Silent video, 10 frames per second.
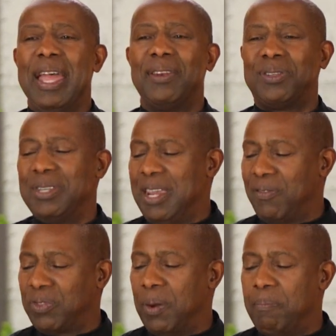and see
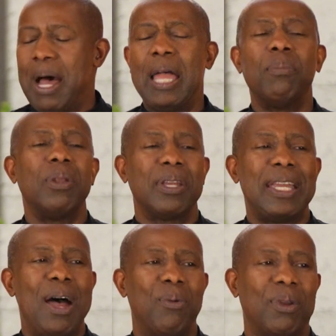if the Bible
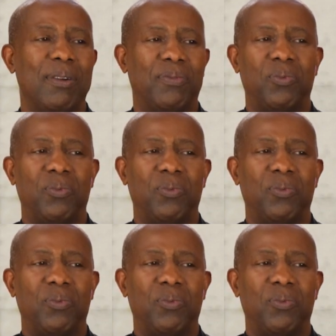account